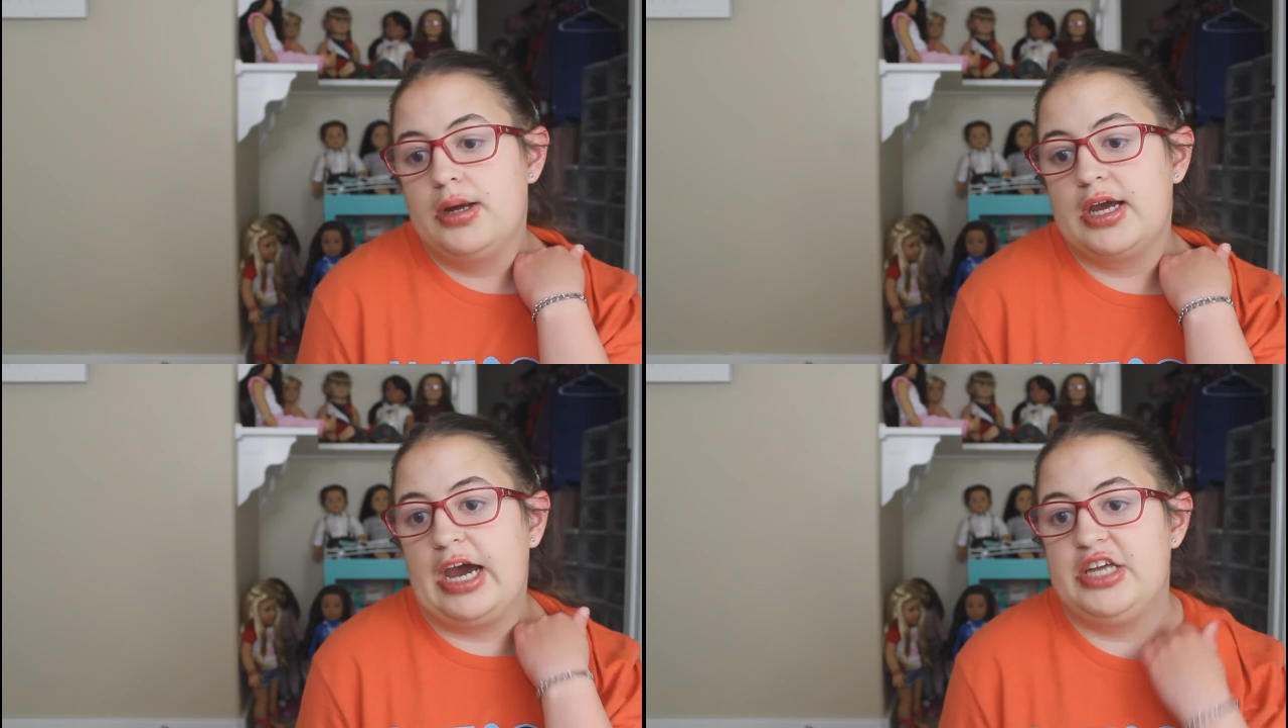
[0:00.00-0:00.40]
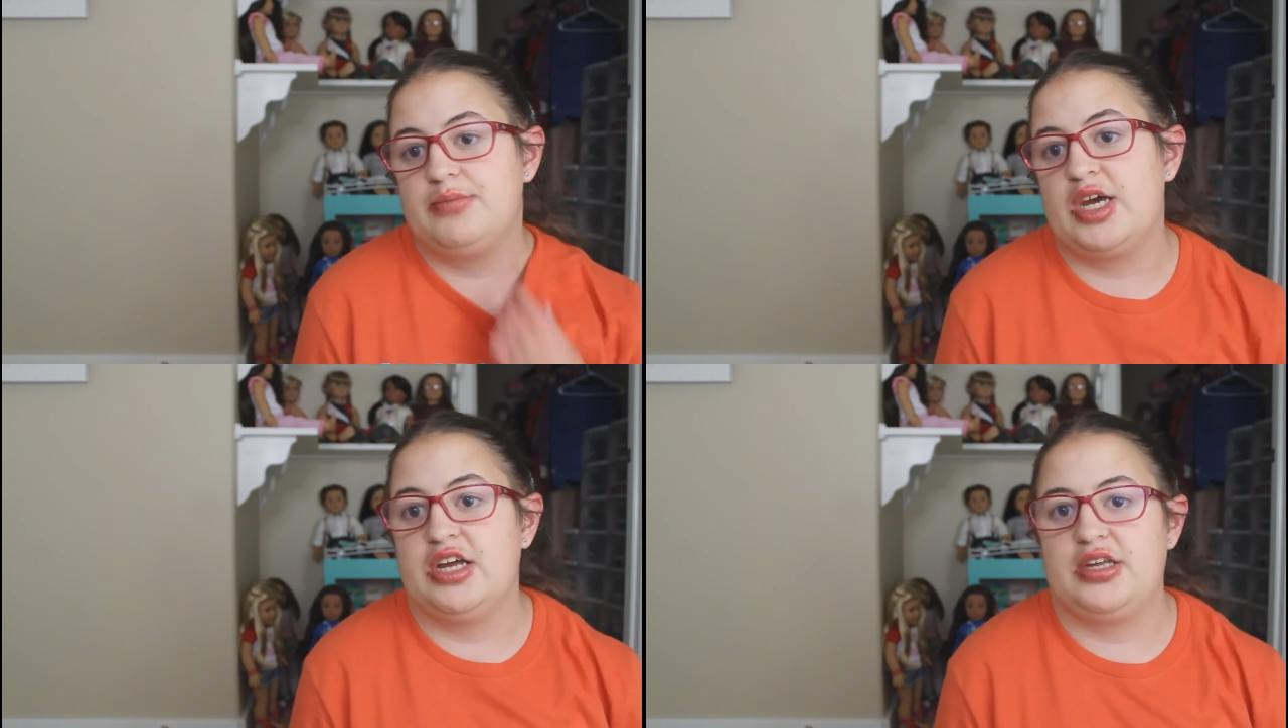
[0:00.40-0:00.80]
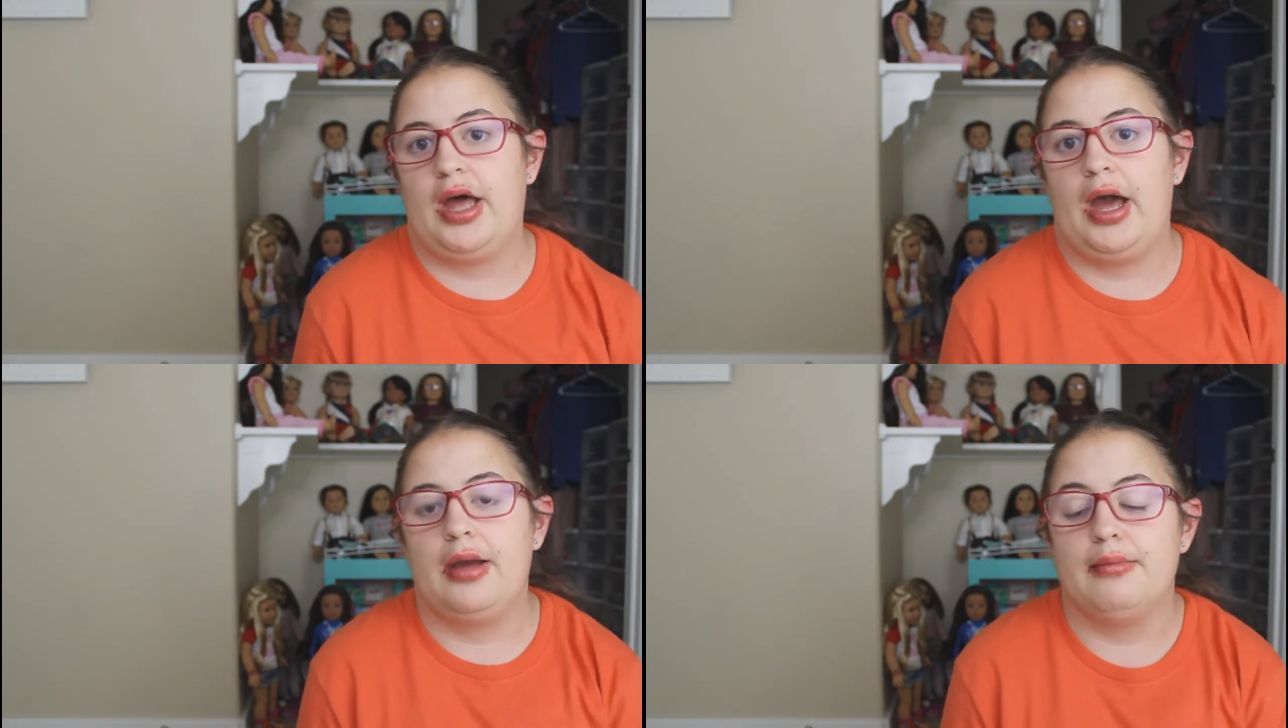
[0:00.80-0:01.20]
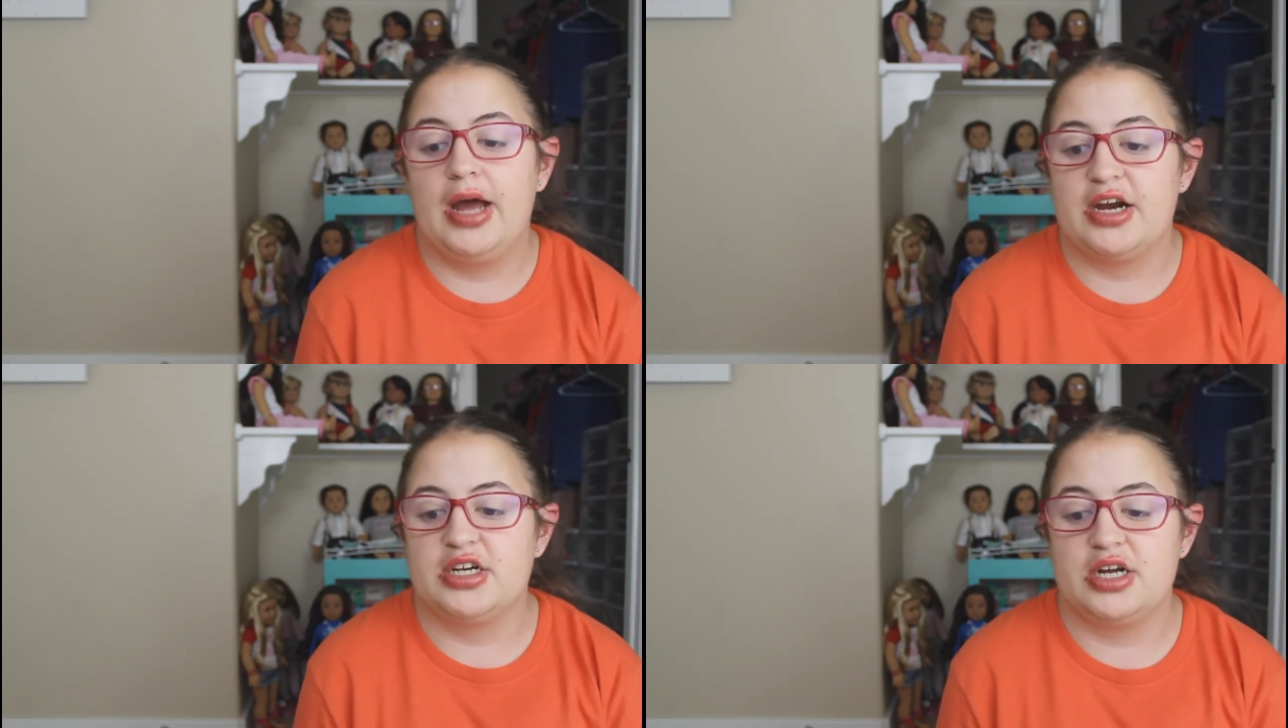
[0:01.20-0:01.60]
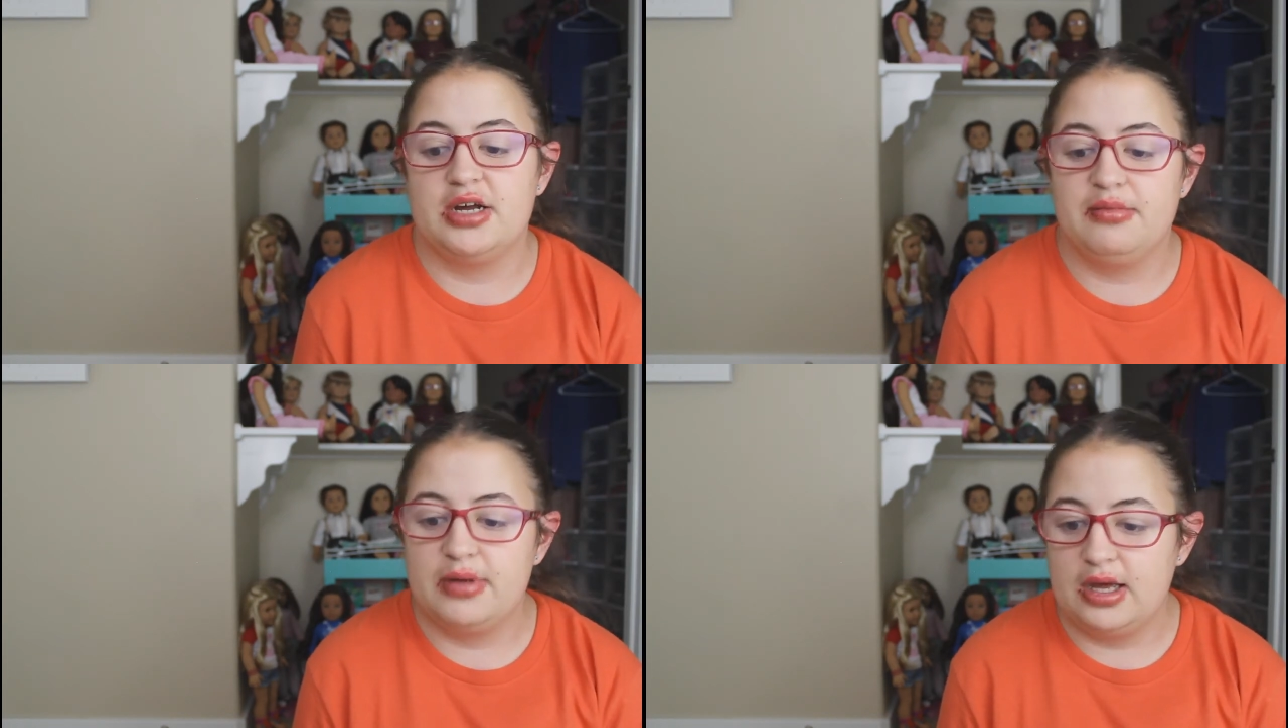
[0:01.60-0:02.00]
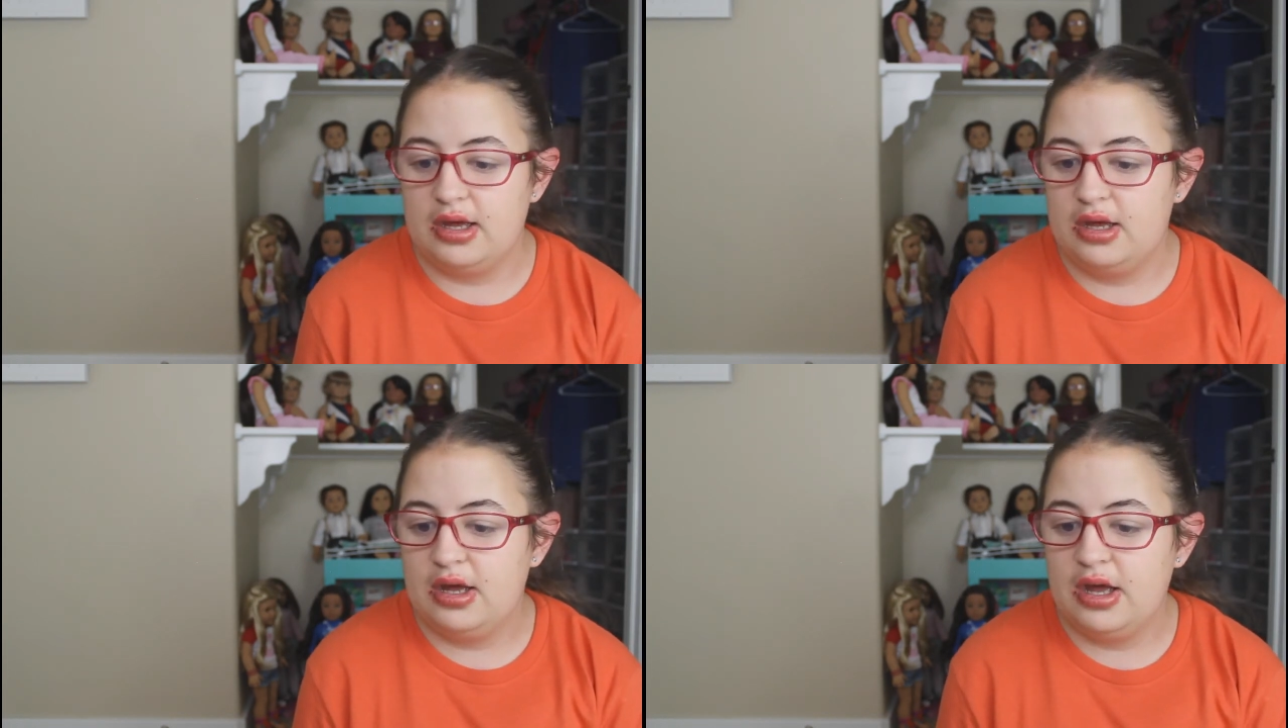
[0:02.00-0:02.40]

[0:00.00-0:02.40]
guys because I'm actually going to be